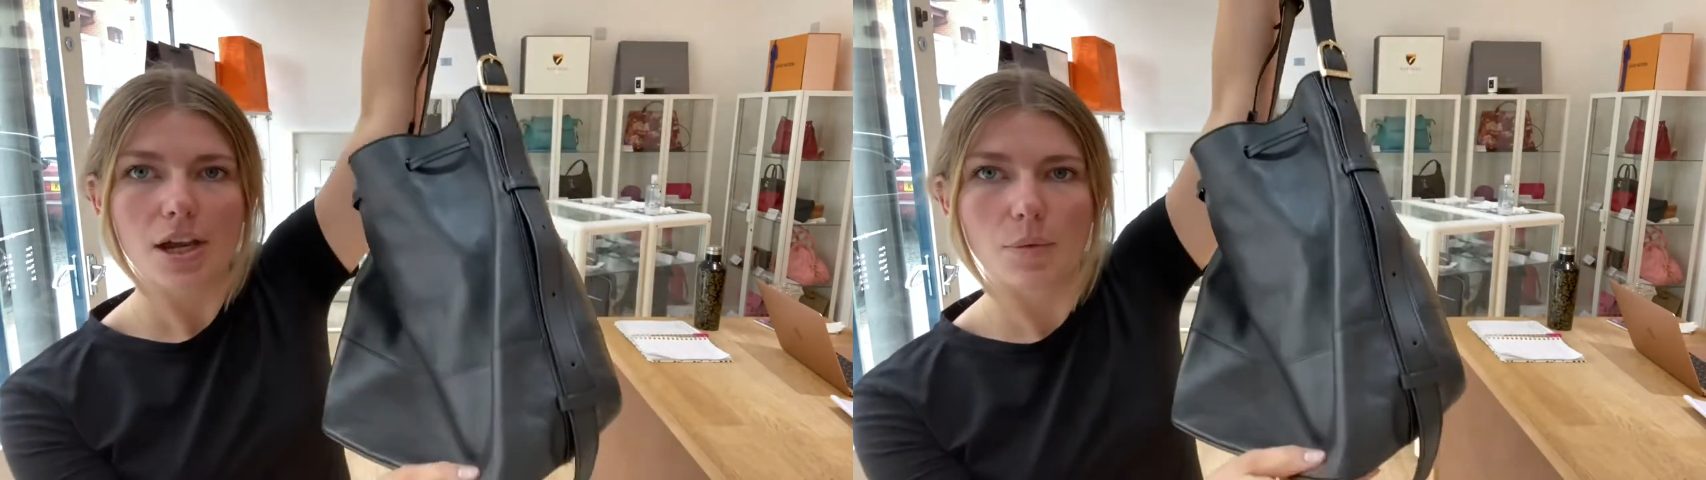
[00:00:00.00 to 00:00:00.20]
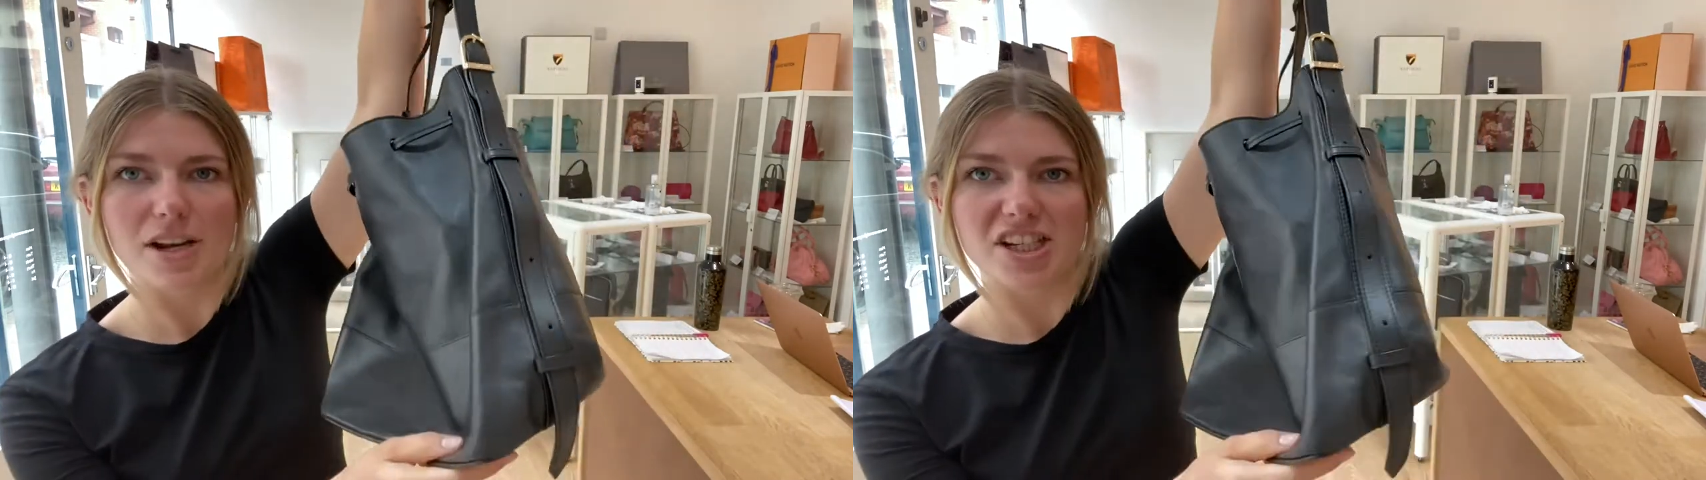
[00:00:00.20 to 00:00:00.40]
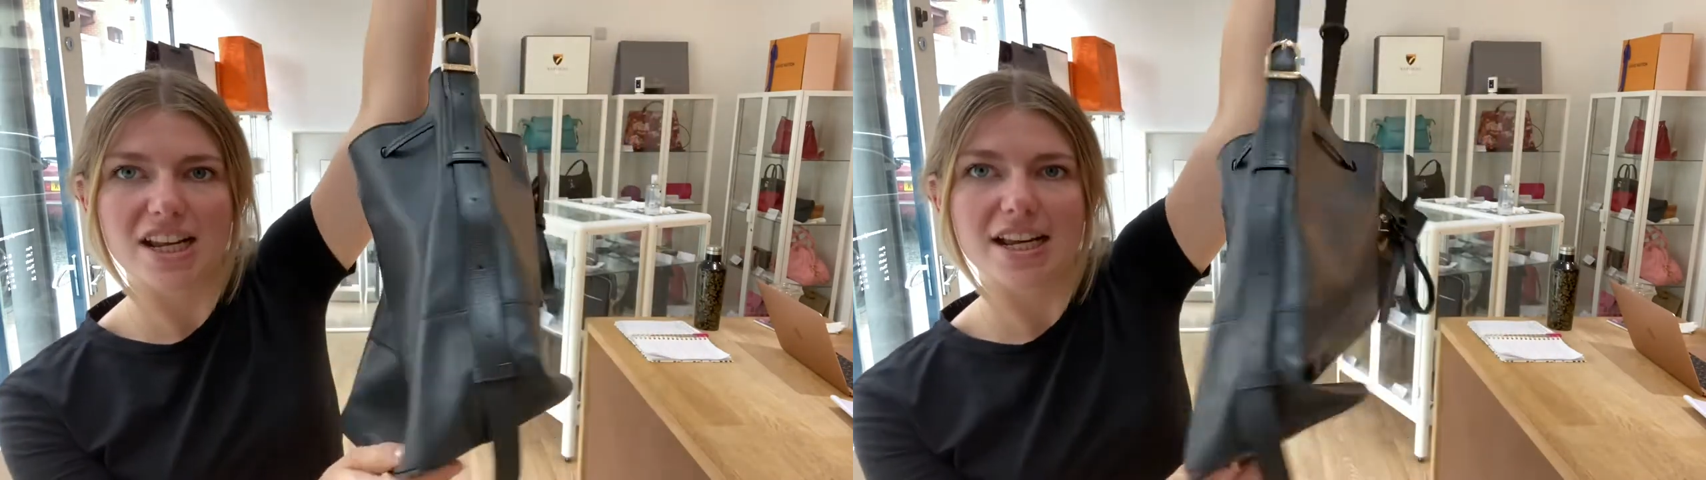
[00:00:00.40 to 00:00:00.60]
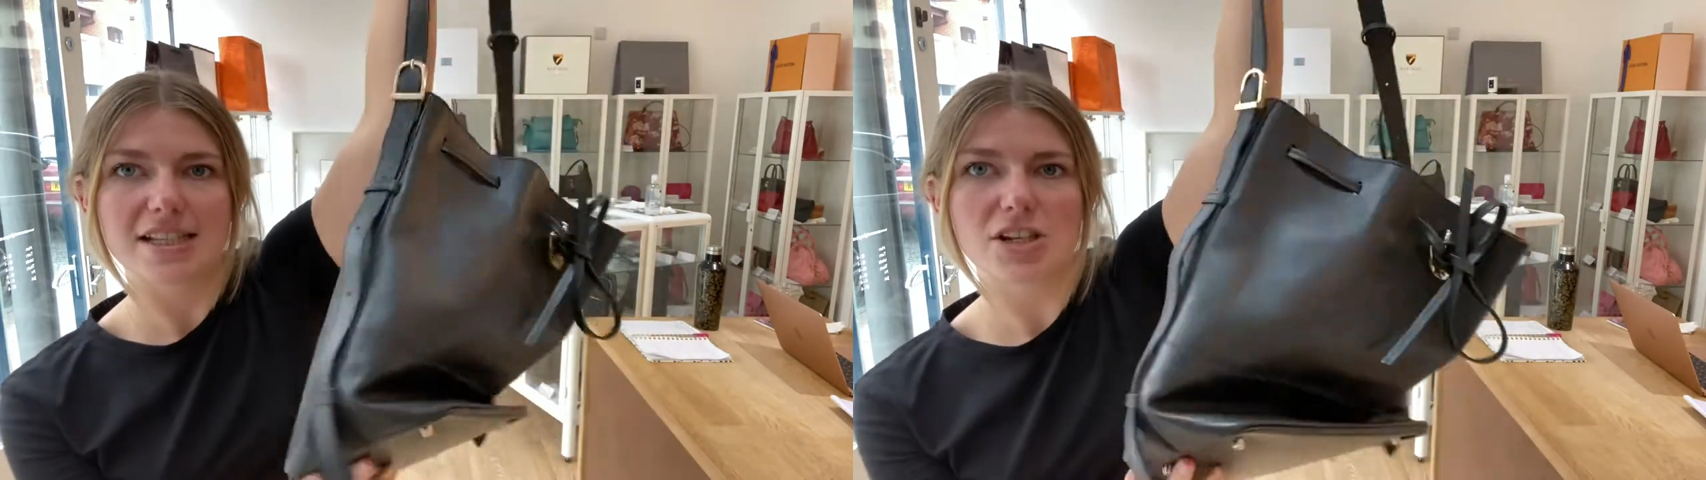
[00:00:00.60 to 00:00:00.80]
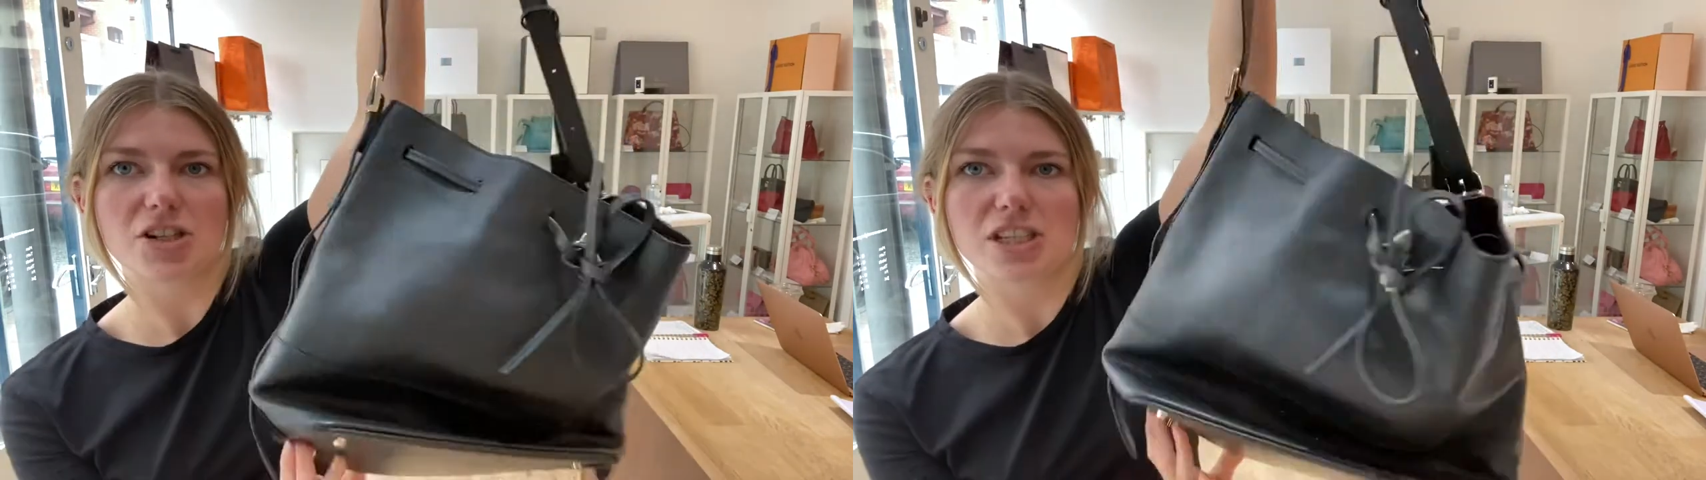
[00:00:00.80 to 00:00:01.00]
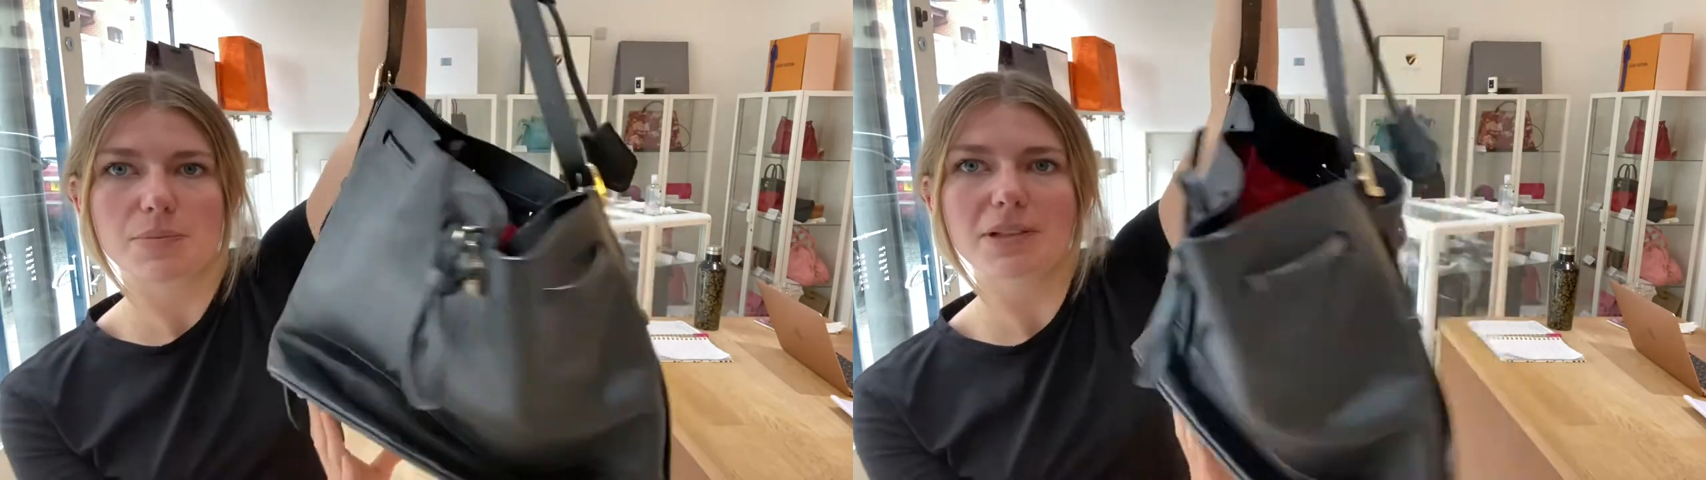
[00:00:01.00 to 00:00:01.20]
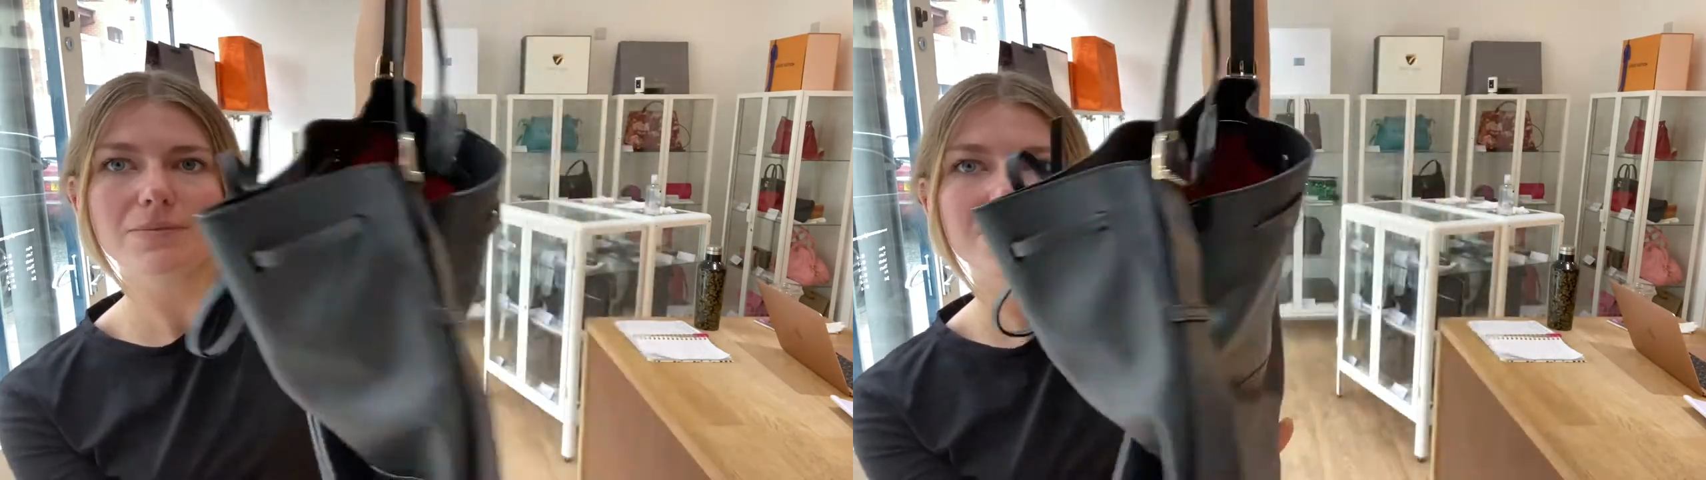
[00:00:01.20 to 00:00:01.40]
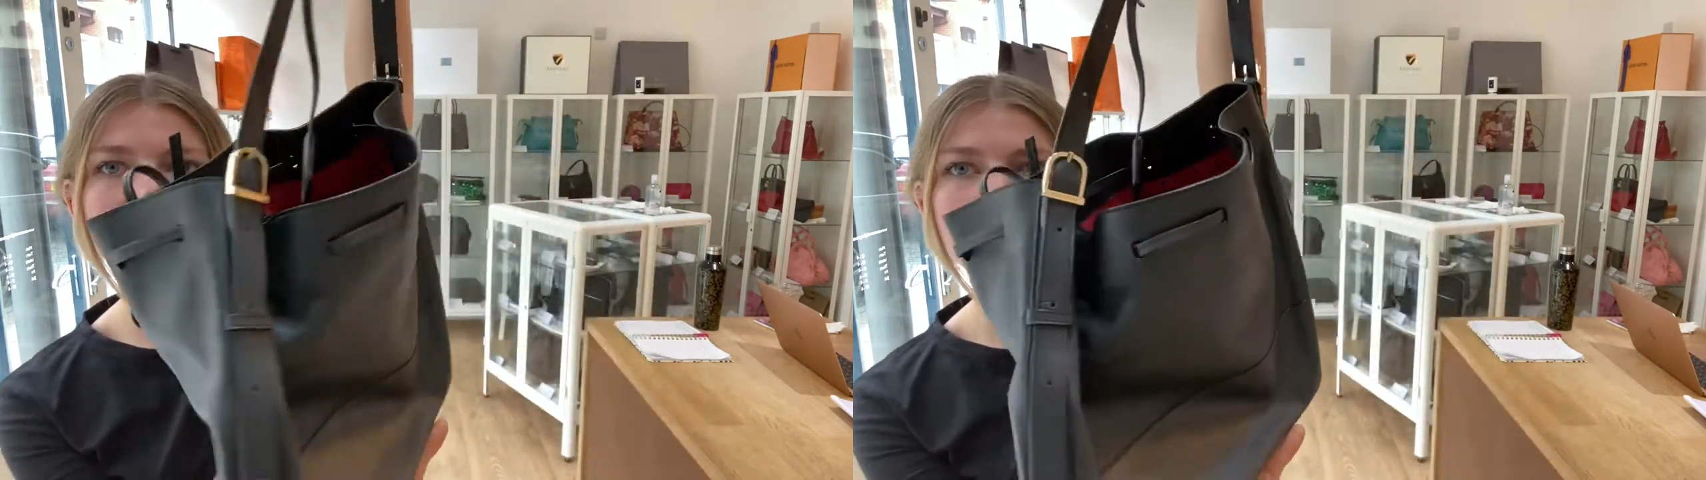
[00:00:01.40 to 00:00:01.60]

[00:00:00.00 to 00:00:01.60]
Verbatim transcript: which is adjustable,